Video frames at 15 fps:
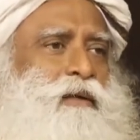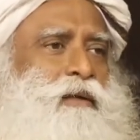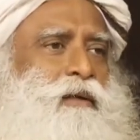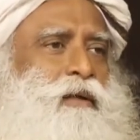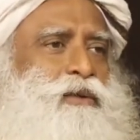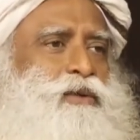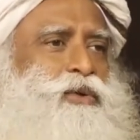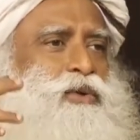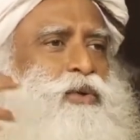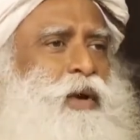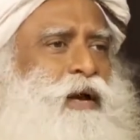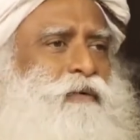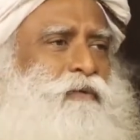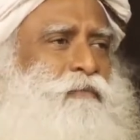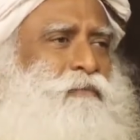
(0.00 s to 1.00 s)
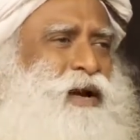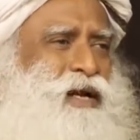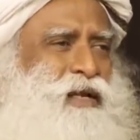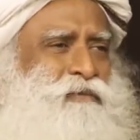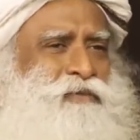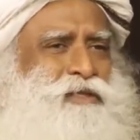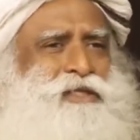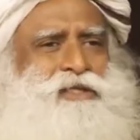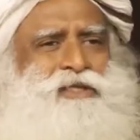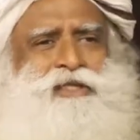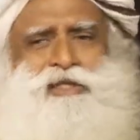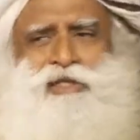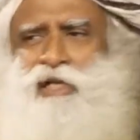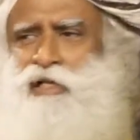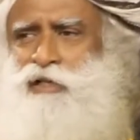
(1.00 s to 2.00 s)
So you have a mind which is
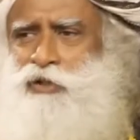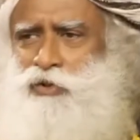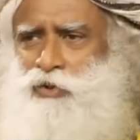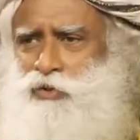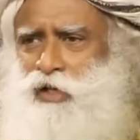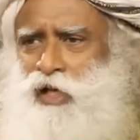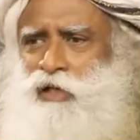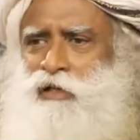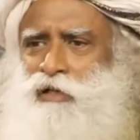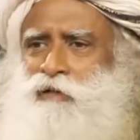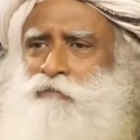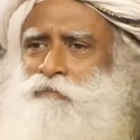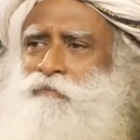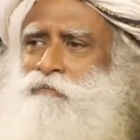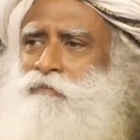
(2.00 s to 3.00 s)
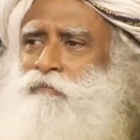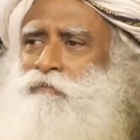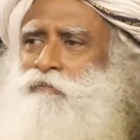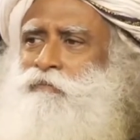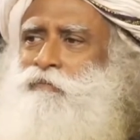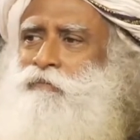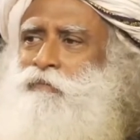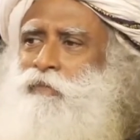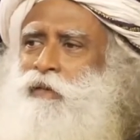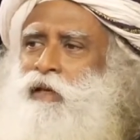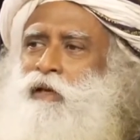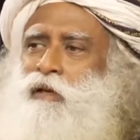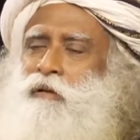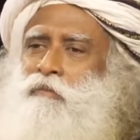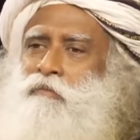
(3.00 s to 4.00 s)
just like the society,
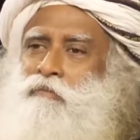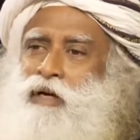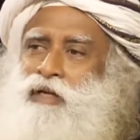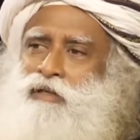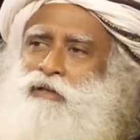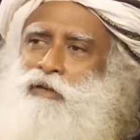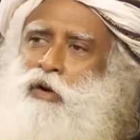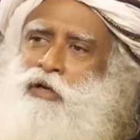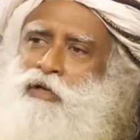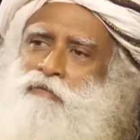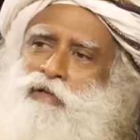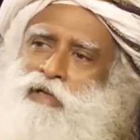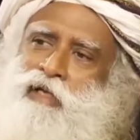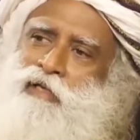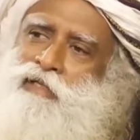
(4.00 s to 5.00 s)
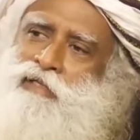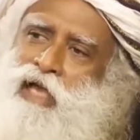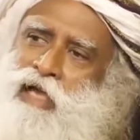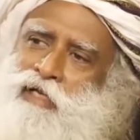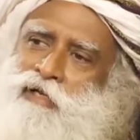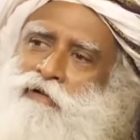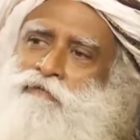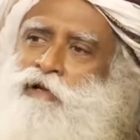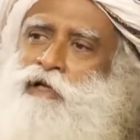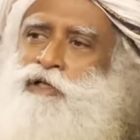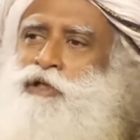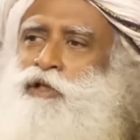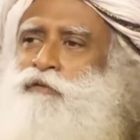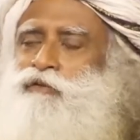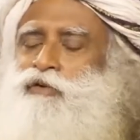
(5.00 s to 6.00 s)
but not even exact
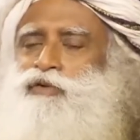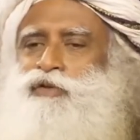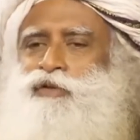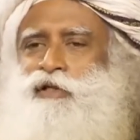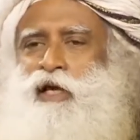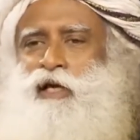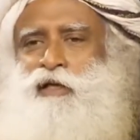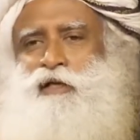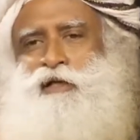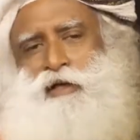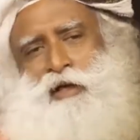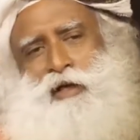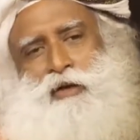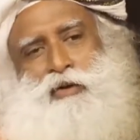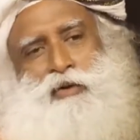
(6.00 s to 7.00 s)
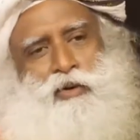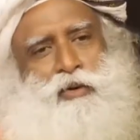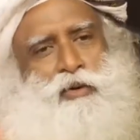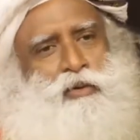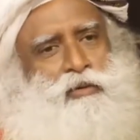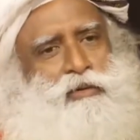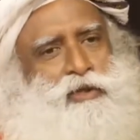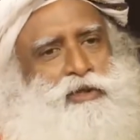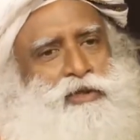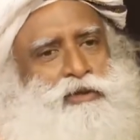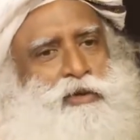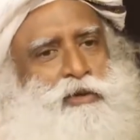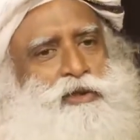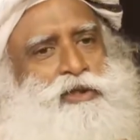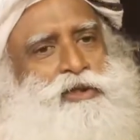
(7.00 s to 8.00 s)
reflection of the society, your own
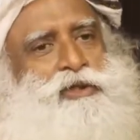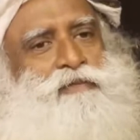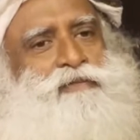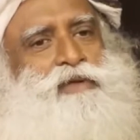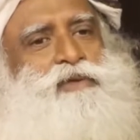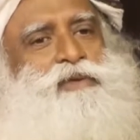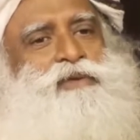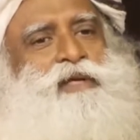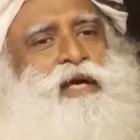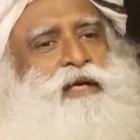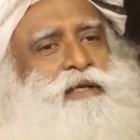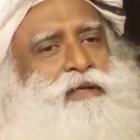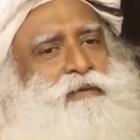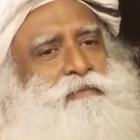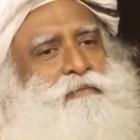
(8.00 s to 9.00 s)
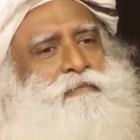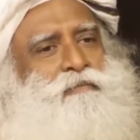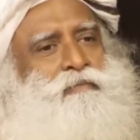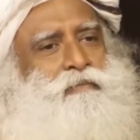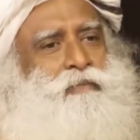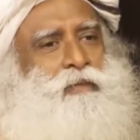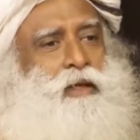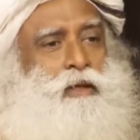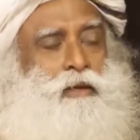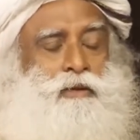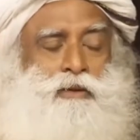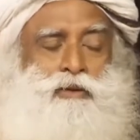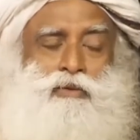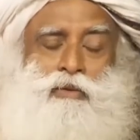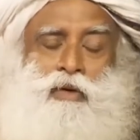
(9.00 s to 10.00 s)
distortions of the society.
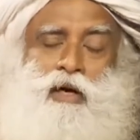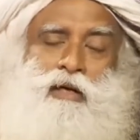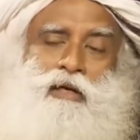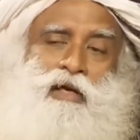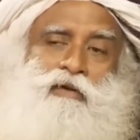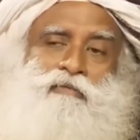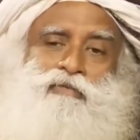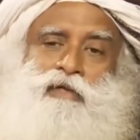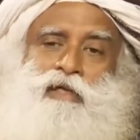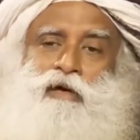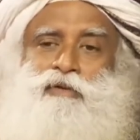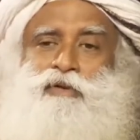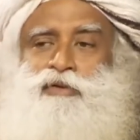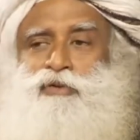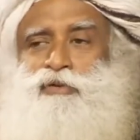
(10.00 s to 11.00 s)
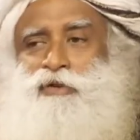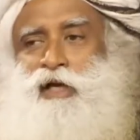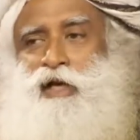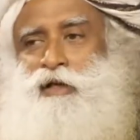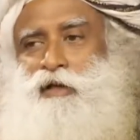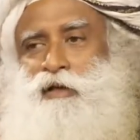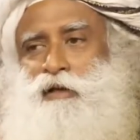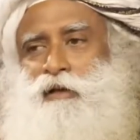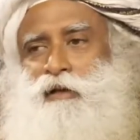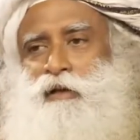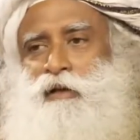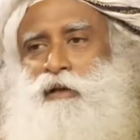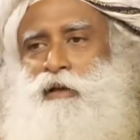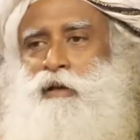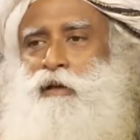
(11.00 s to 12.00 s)
See, you can't live without the society.
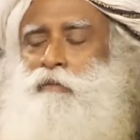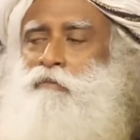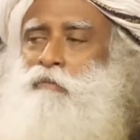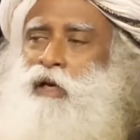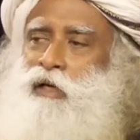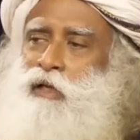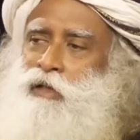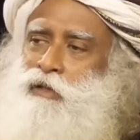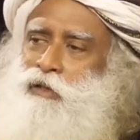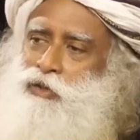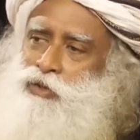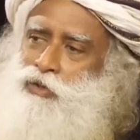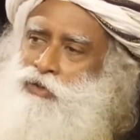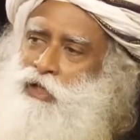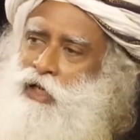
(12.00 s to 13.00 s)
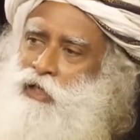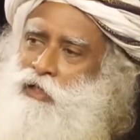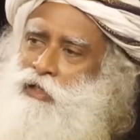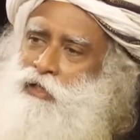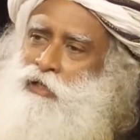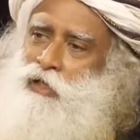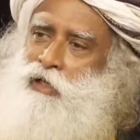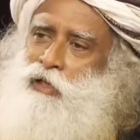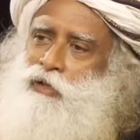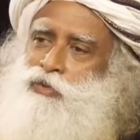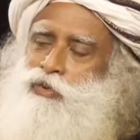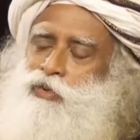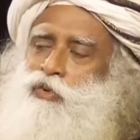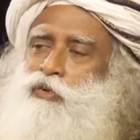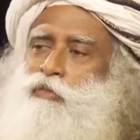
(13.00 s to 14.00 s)
But in the society, there are
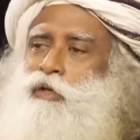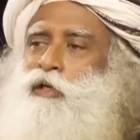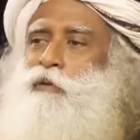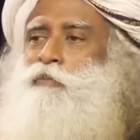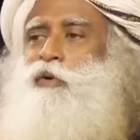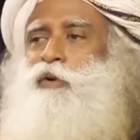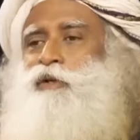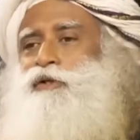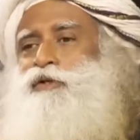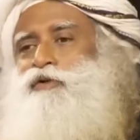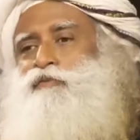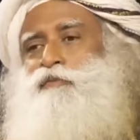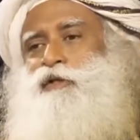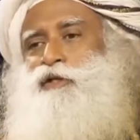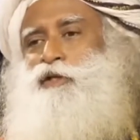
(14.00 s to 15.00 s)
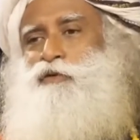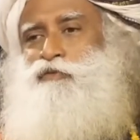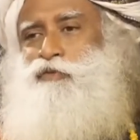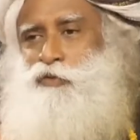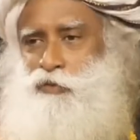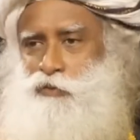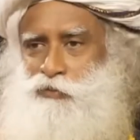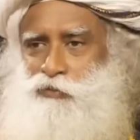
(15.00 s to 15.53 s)
so many points of misery for you.